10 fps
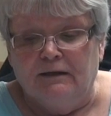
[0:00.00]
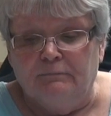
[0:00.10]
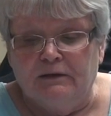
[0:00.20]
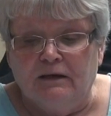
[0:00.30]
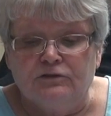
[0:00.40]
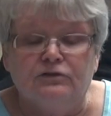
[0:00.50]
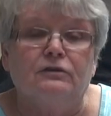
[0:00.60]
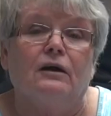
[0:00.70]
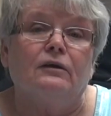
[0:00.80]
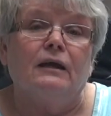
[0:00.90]
because you're
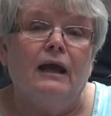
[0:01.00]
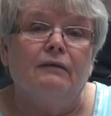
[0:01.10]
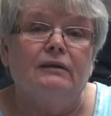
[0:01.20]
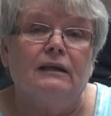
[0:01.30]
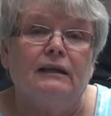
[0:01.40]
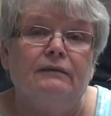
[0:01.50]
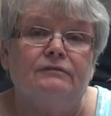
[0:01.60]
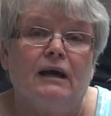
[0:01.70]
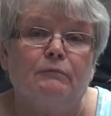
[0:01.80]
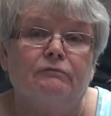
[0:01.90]
not going to have any leave
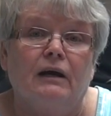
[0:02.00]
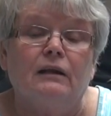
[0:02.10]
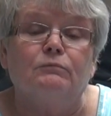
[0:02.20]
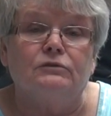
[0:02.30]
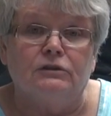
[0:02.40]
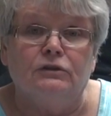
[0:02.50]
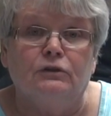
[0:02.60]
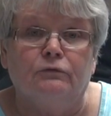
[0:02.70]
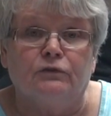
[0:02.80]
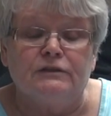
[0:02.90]
time available to
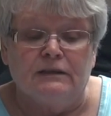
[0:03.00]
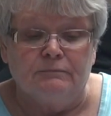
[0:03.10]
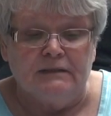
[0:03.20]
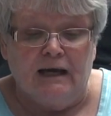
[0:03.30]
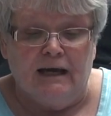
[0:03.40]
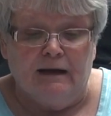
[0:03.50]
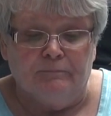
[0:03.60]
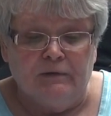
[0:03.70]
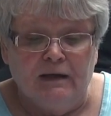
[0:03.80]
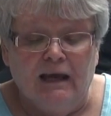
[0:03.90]
you for some
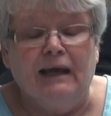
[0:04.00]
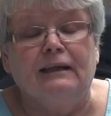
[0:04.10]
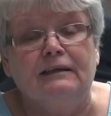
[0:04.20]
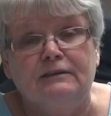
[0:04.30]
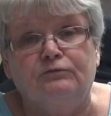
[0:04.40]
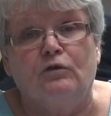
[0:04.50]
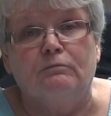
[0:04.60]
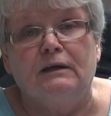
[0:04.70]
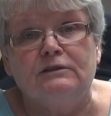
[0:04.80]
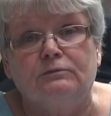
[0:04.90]
time, at least 4
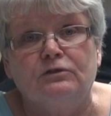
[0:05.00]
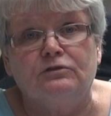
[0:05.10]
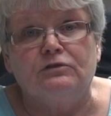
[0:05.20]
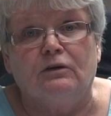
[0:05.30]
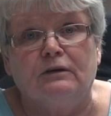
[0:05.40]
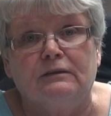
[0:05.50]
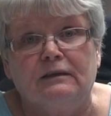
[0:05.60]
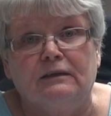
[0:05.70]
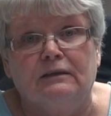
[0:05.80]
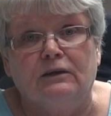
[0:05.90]
months when you start
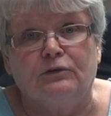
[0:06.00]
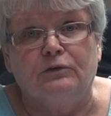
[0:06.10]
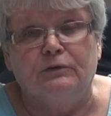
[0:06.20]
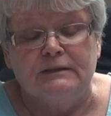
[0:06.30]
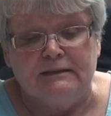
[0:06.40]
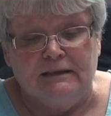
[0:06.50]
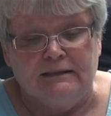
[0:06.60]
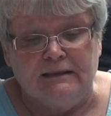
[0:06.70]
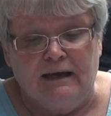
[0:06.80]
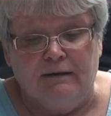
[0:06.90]
accruing
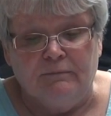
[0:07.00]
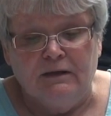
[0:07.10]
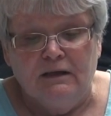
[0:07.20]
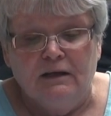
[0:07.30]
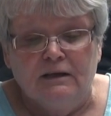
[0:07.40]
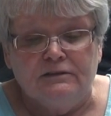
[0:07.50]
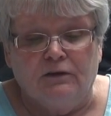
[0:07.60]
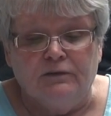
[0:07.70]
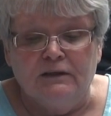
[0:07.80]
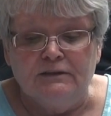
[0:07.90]
sick time.
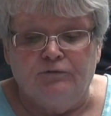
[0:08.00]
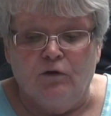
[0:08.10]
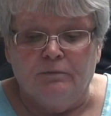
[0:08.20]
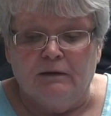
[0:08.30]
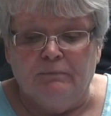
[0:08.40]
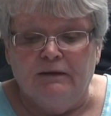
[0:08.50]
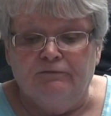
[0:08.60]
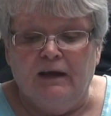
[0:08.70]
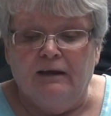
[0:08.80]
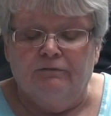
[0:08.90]
So this form can be
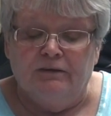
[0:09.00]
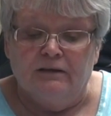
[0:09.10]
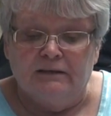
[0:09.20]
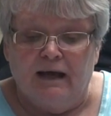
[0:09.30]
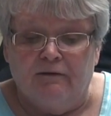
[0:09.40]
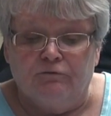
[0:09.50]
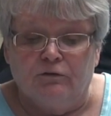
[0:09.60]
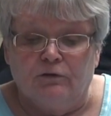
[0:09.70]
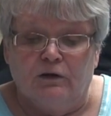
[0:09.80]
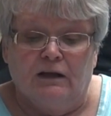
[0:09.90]
filled out
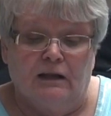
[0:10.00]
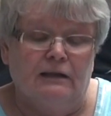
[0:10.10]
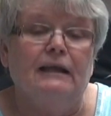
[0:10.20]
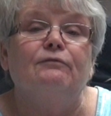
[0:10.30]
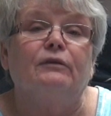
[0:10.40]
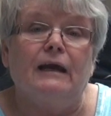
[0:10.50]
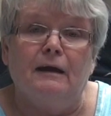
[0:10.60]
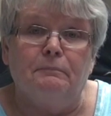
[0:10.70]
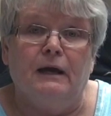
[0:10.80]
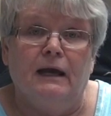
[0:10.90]
for a leave
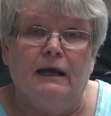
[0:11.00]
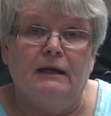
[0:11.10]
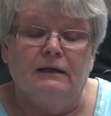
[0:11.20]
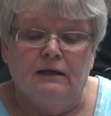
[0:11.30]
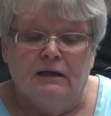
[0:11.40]
without pay.